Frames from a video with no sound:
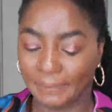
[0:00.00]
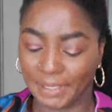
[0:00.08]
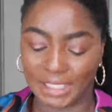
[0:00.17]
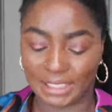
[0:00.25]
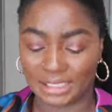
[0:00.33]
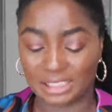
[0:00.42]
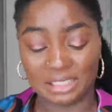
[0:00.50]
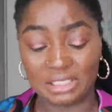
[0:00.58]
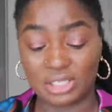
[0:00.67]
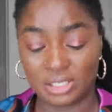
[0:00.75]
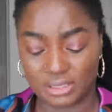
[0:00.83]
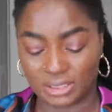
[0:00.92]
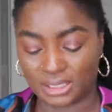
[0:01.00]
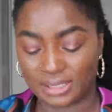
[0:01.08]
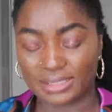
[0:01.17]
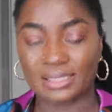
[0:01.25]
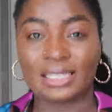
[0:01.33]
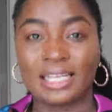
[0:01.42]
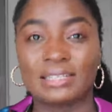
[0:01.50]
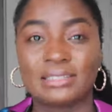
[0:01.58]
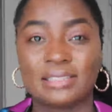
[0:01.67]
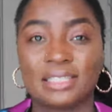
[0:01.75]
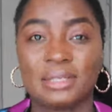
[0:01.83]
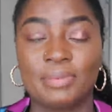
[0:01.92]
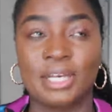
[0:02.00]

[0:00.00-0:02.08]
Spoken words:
but not, it's just like slip,